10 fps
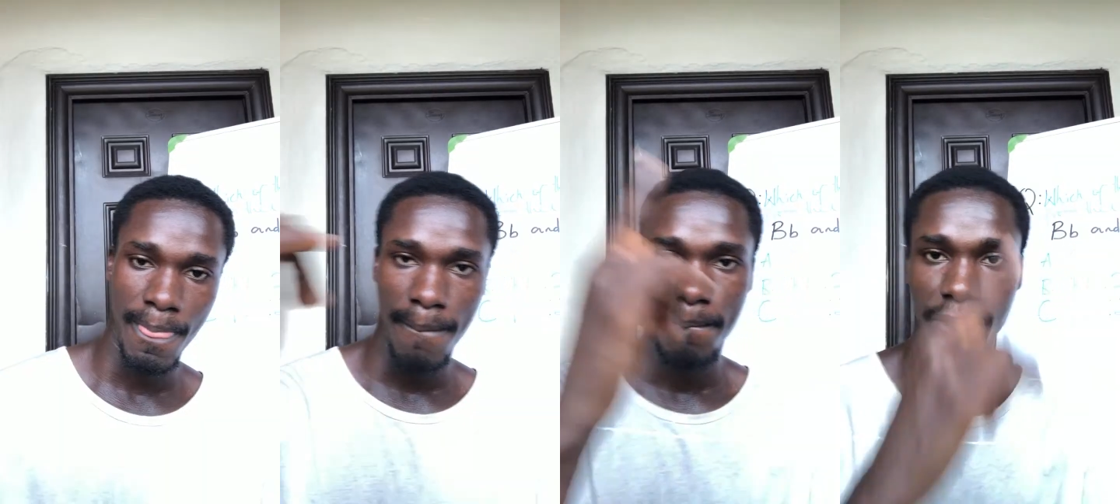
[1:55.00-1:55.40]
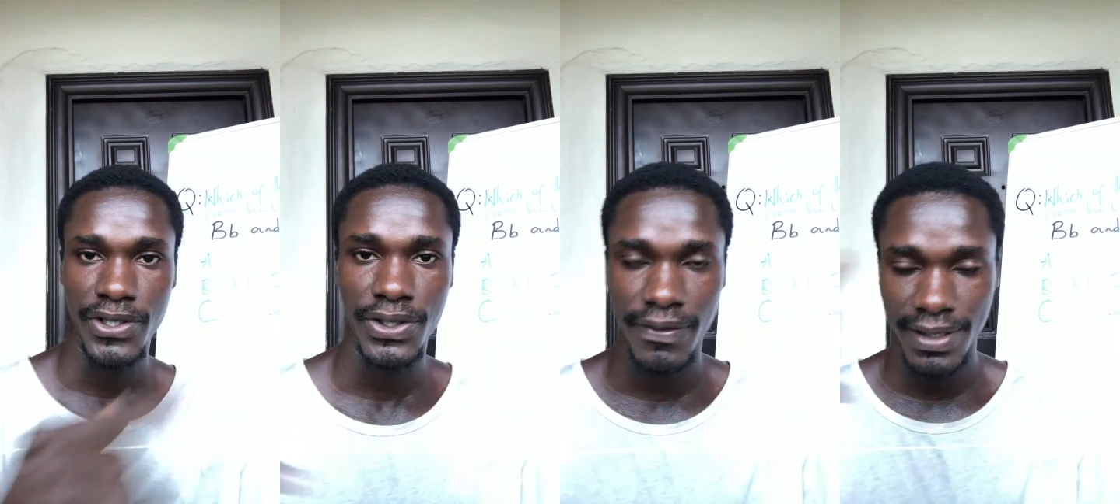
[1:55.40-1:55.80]

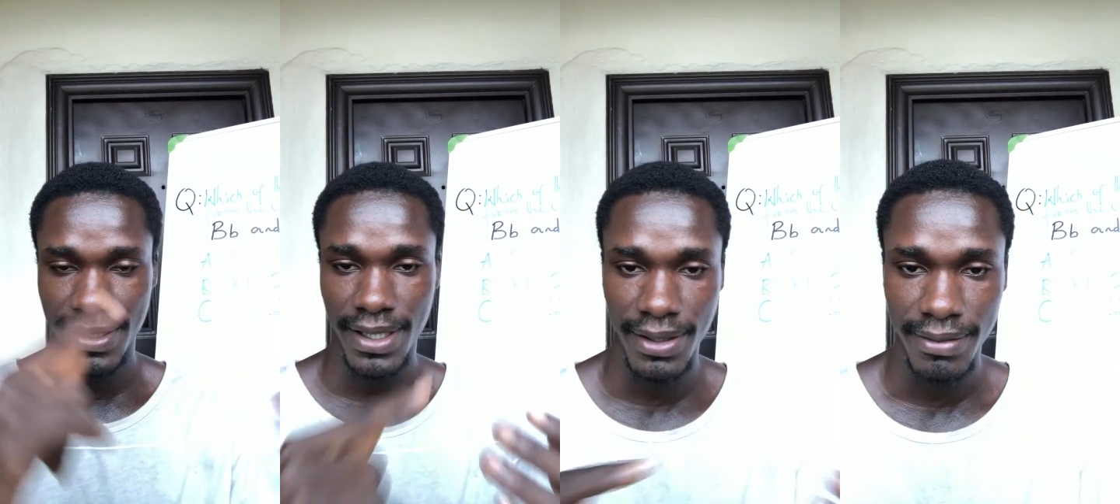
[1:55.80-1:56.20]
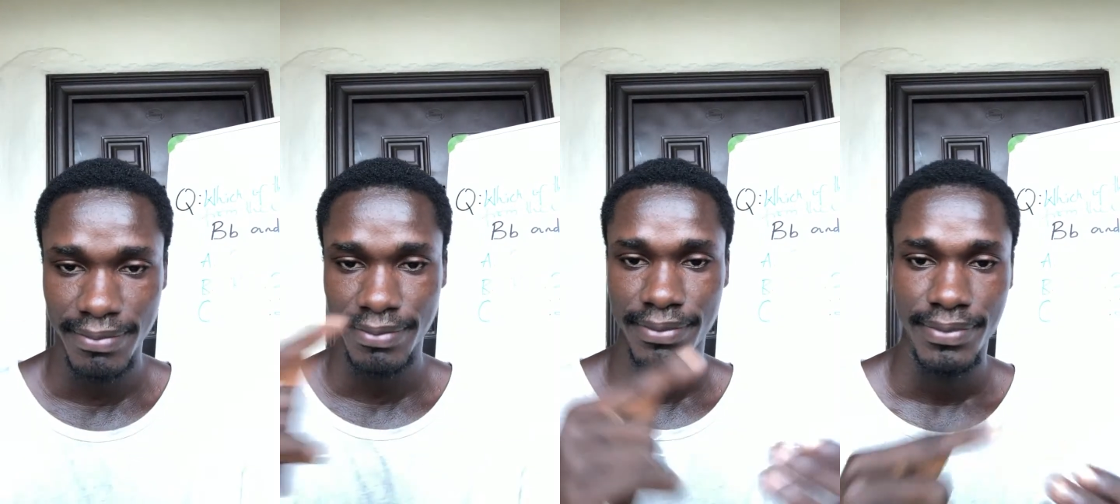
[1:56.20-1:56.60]
portion of the cell,
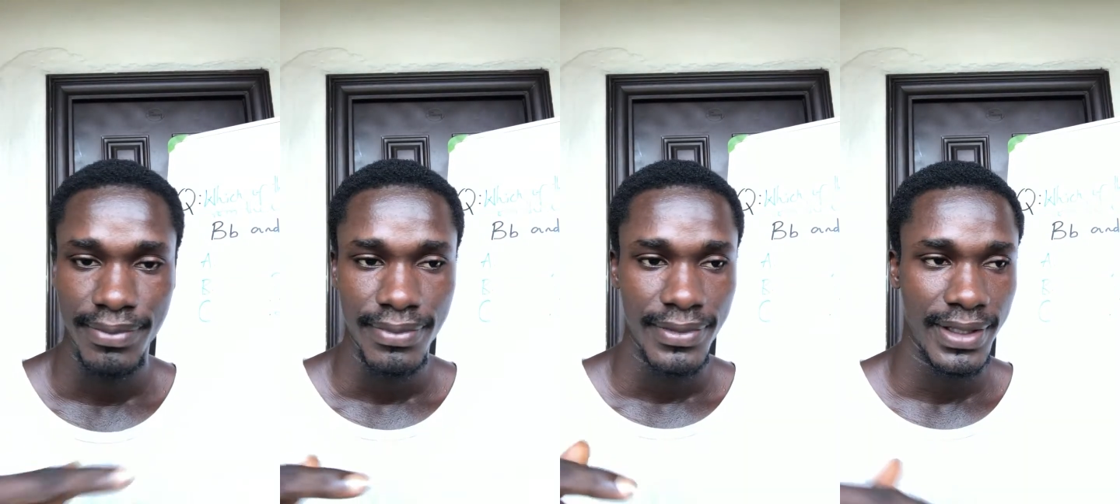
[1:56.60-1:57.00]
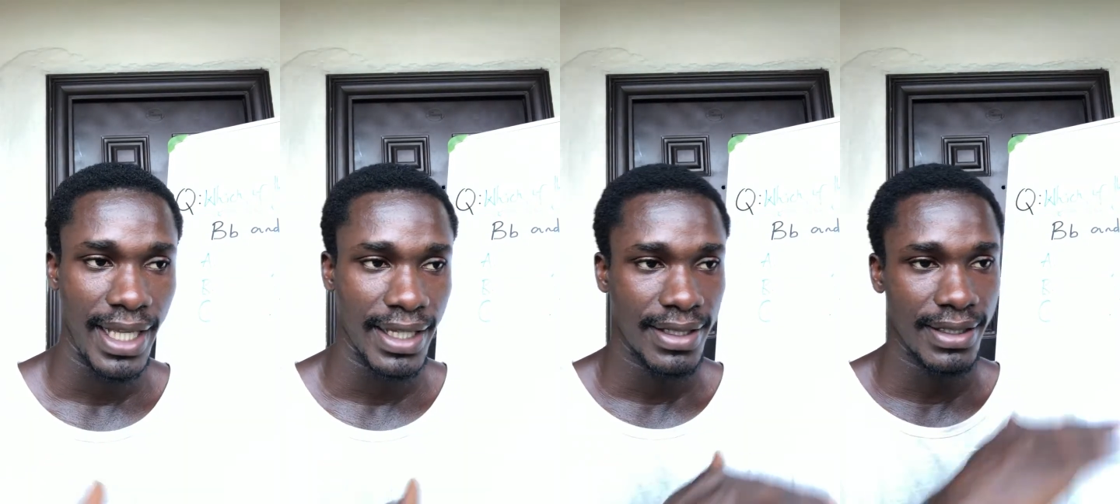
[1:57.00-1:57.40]

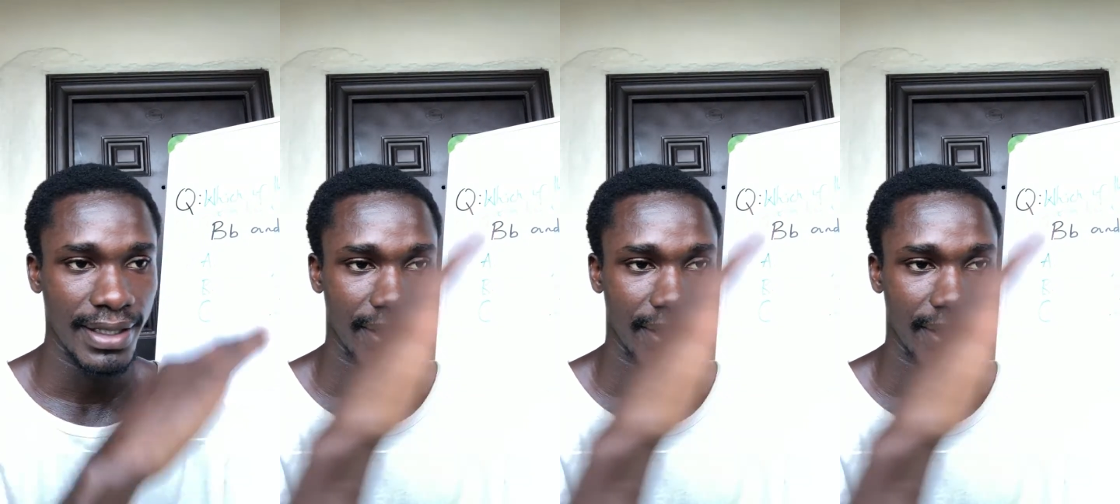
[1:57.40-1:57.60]
like